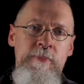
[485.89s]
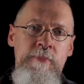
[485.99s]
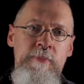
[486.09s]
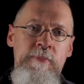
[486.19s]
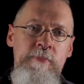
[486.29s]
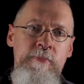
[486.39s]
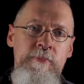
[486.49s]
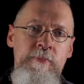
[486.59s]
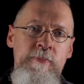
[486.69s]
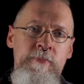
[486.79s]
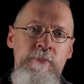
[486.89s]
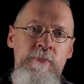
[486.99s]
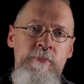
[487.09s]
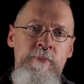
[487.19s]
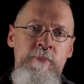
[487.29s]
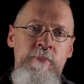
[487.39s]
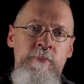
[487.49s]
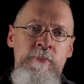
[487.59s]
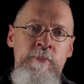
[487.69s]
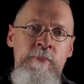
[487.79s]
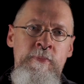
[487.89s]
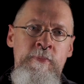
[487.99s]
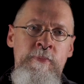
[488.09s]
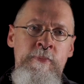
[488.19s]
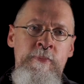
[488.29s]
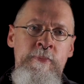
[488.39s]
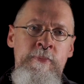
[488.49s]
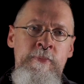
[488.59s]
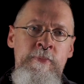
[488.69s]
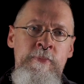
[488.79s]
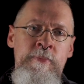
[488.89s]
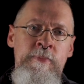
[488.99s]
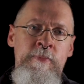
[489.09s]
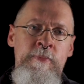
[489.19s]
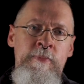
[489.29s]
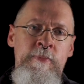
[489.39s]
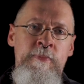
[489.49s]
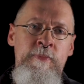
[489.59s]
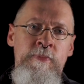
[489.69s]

(no one is talking)